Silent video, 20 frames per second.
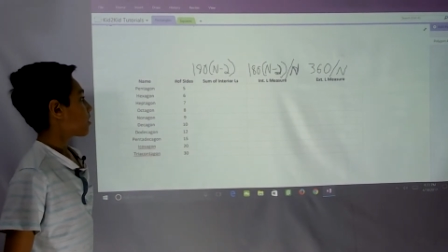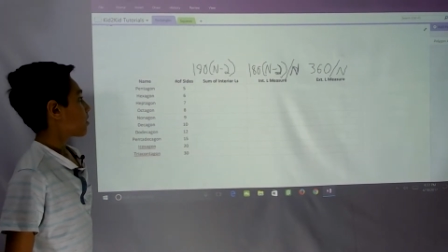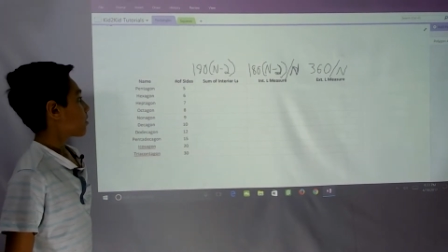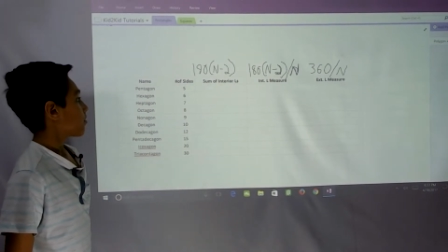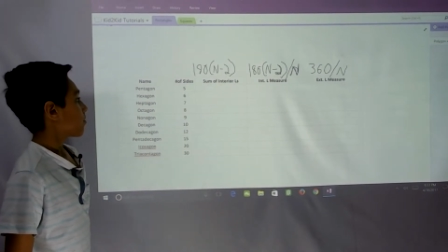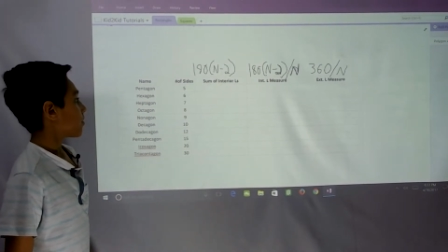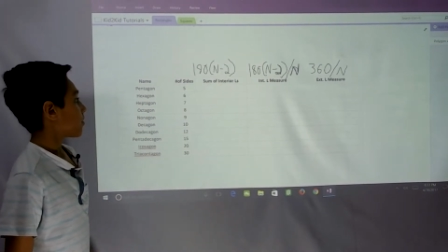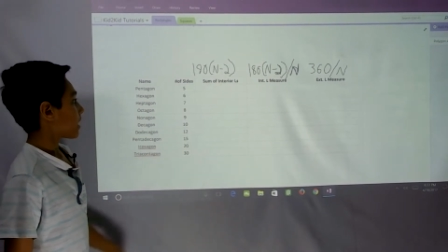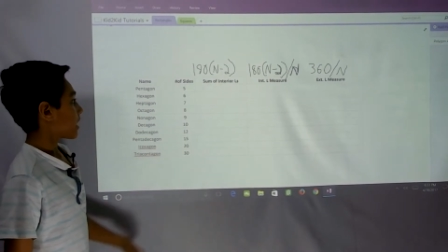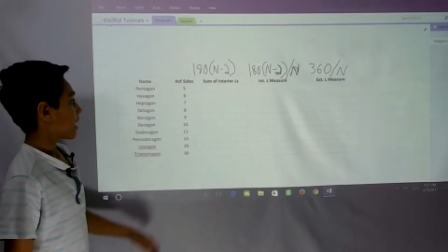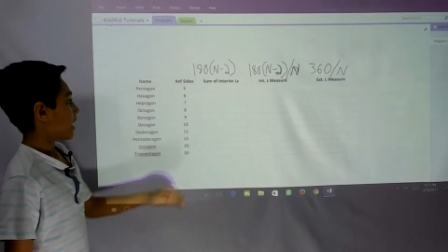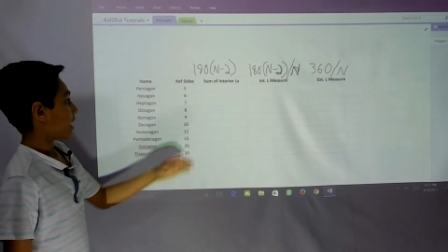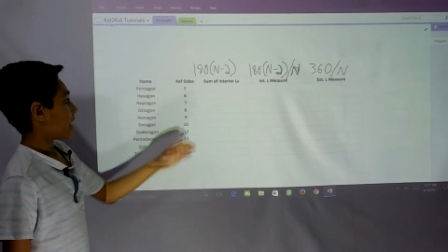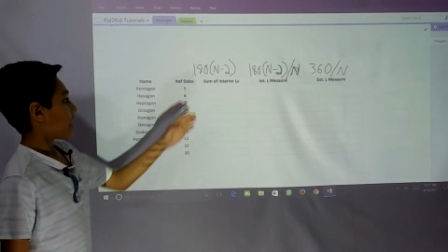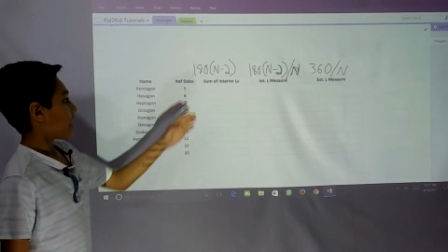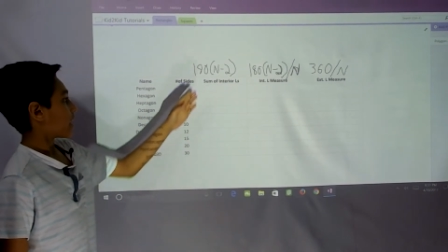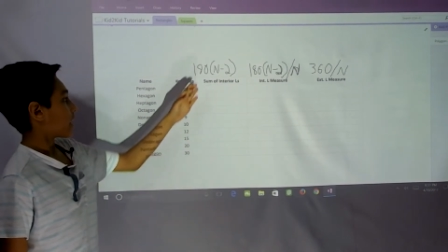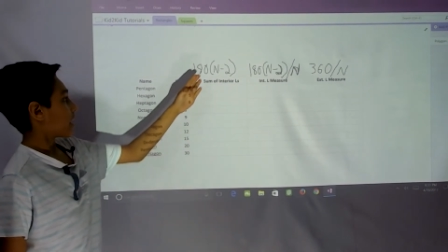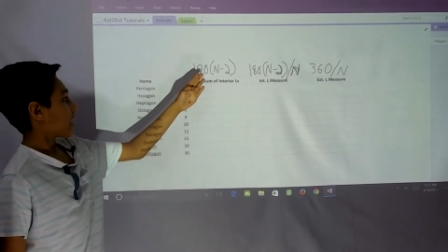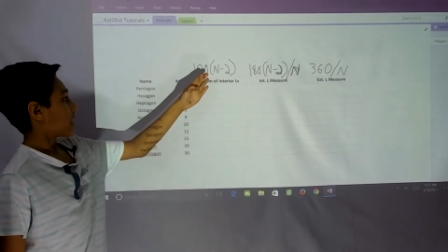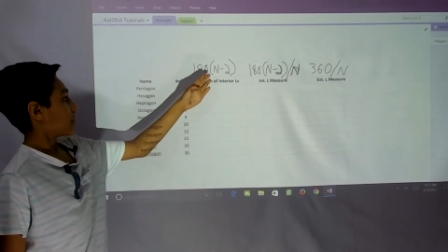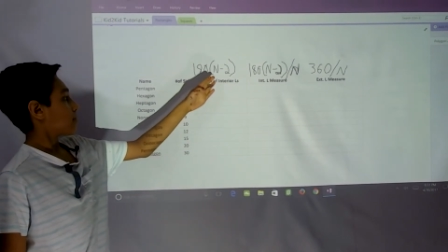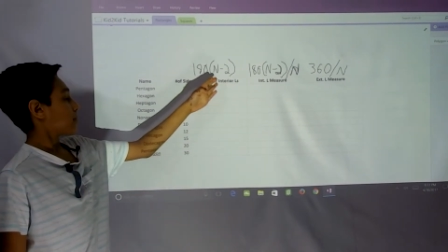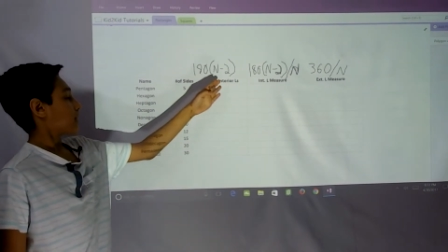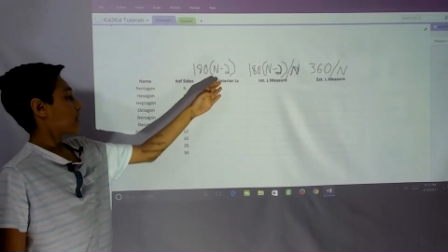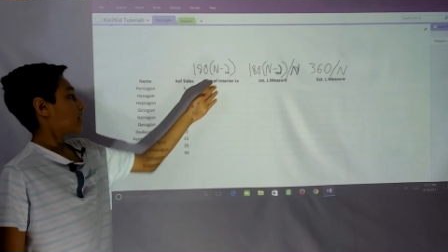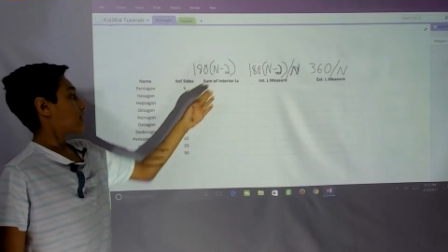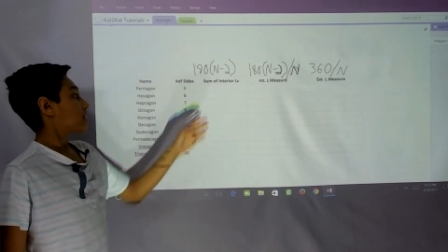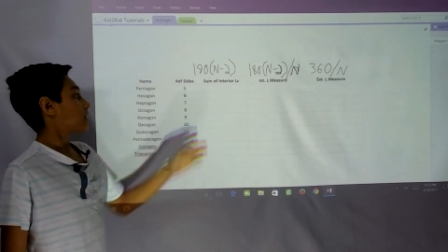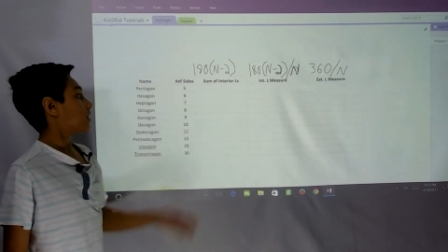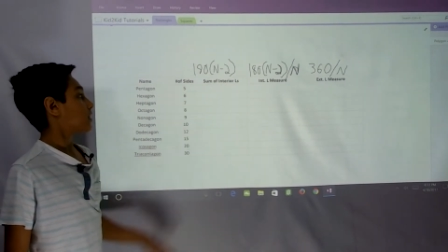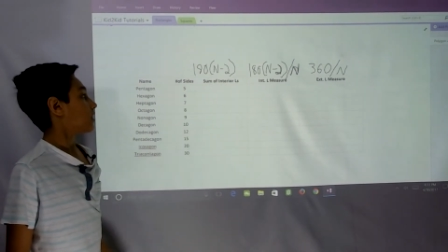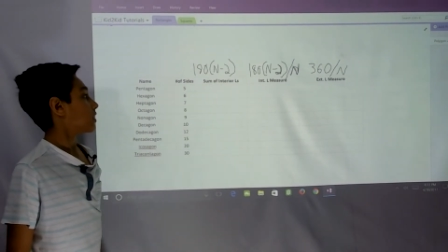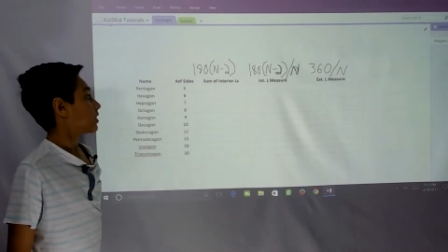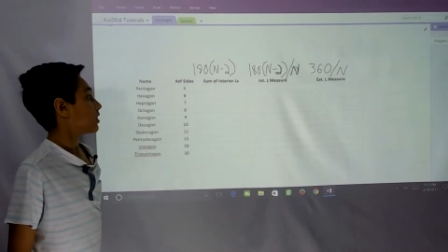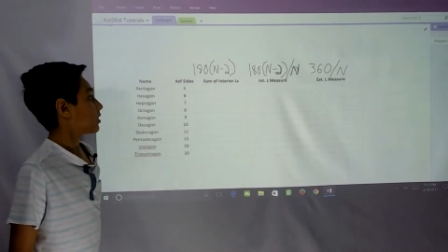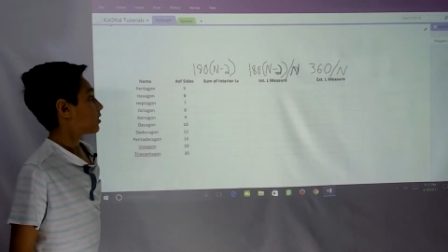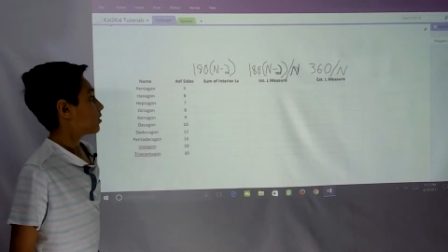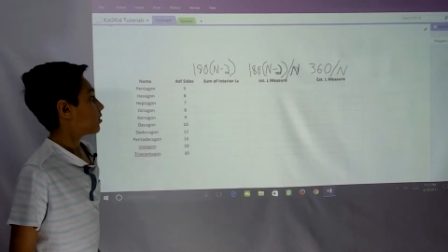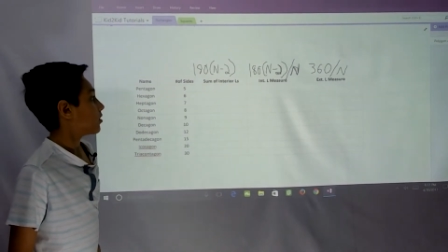we get n minus
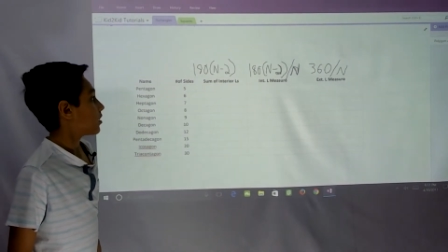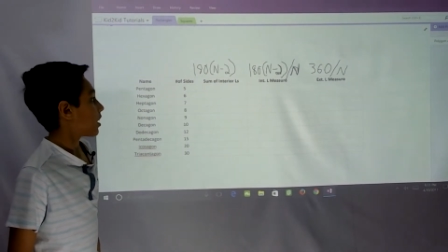2,